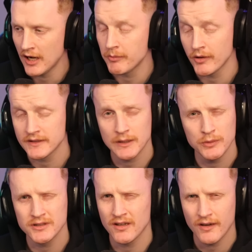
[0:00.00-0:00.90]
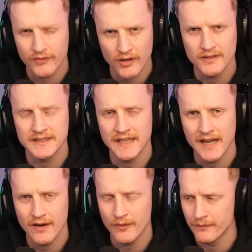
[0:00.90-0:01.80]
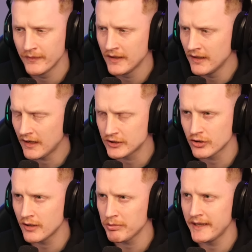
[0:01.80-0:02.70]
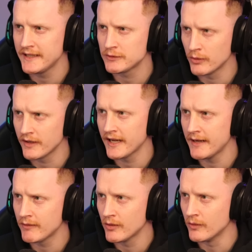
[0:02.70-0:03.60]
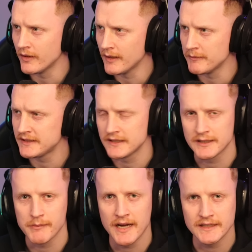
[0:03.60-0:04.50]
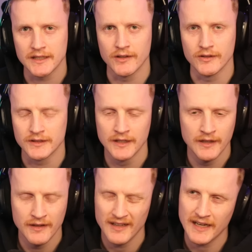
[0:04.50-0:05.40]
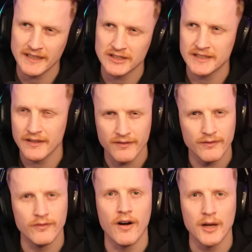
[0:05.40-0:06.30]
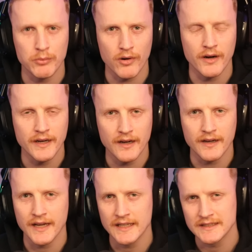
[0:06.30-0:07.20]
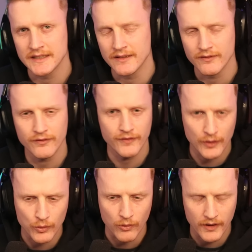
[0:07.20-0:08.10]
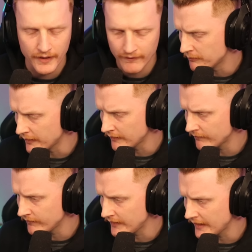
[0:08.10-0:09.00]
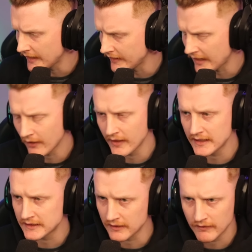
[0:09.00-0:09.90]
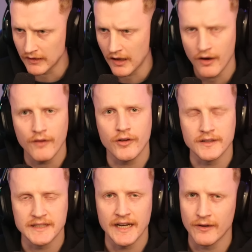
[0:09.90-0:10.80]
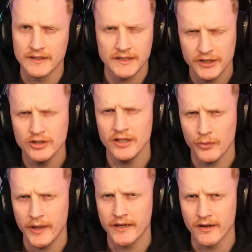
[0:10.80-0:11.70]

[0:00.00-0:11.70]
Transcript: I'll be honest, there wasn't a lot of content out. I tried playing this one game called Mr. Tomatoes and it just didn't vibe right, I guess. It didn't feel right, but yeah, now there's a lot of content out. It's usually the way it